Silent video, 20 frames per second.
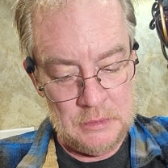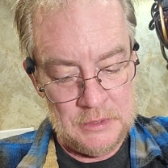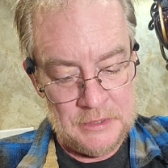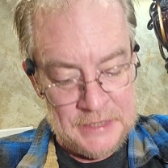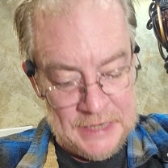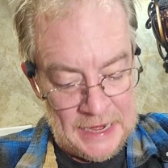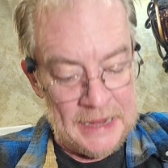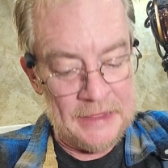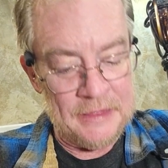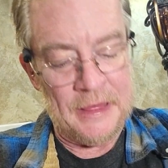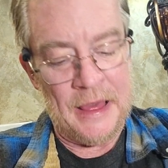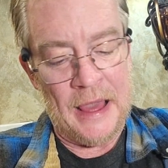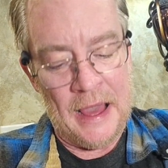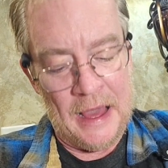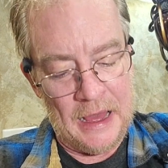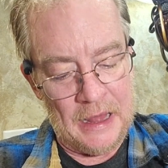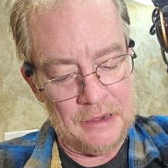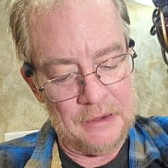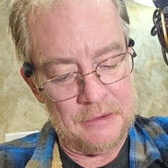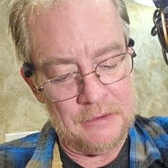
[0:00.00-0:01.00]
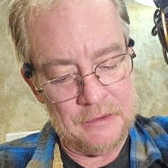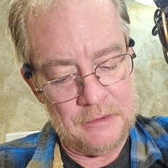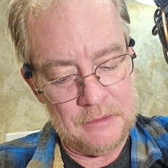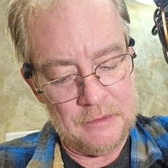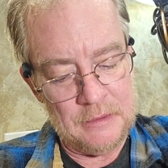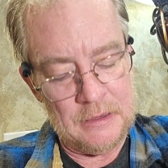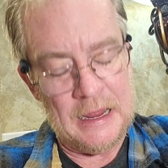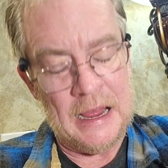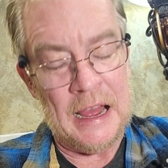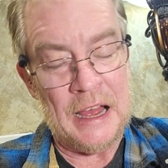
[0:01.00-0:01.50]
ding that
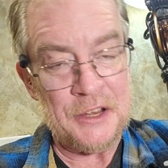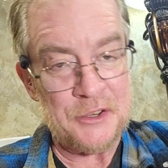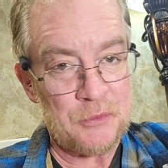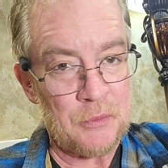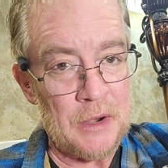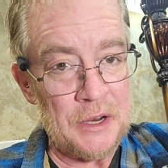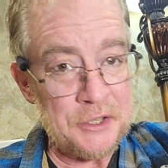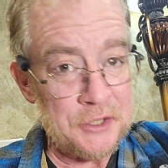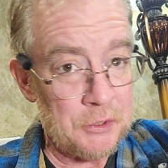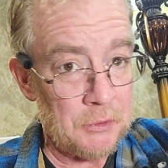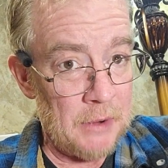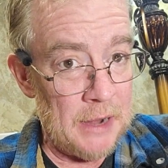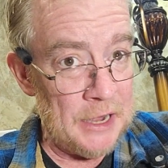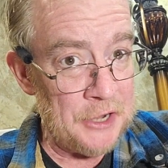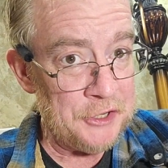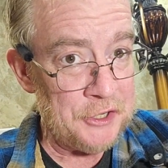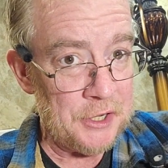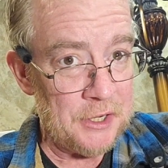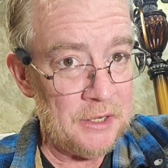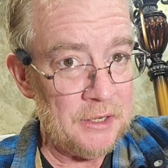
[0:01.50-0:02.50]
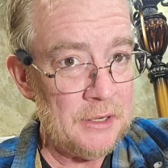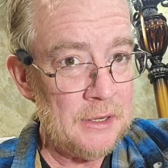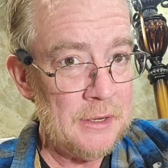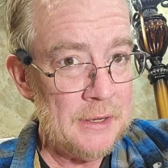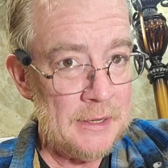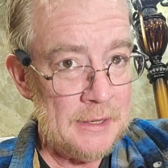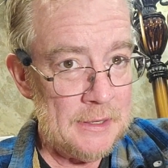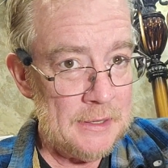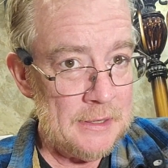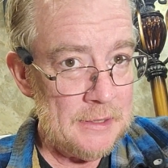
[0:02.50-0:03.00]
as restoration
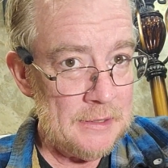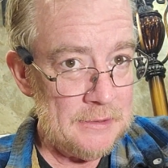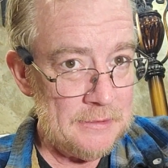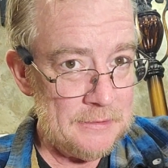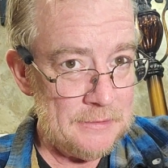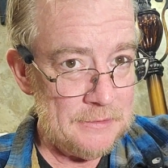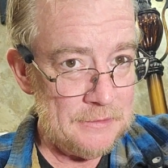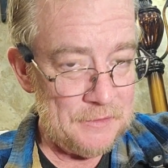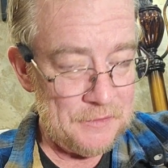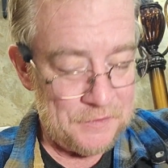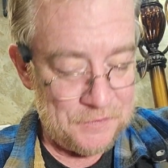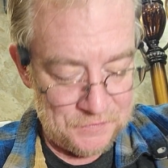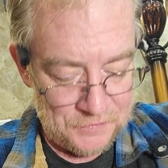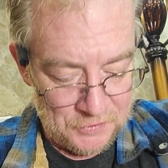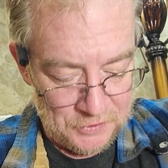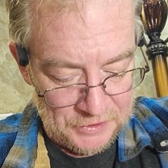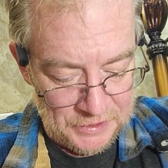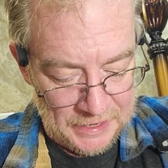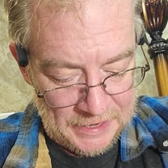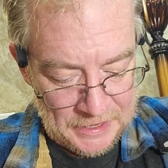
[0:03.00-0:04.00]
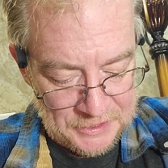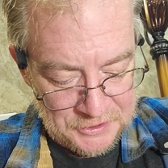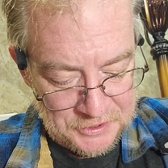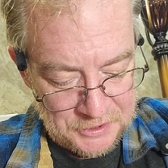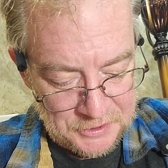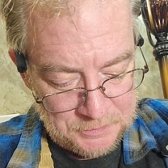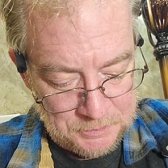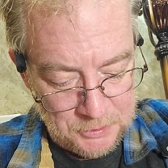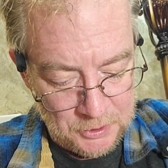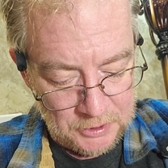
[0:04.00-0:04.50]
for the age of
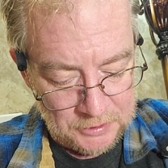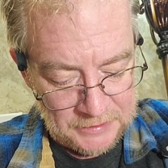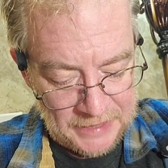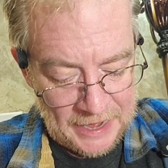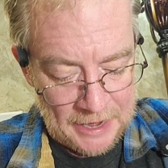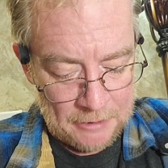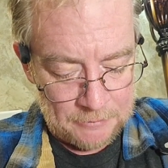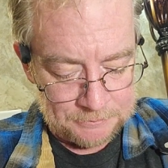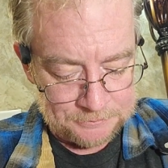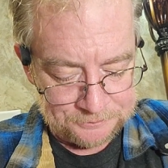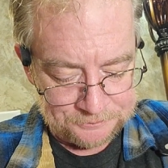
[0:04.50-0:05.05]
this book. Now,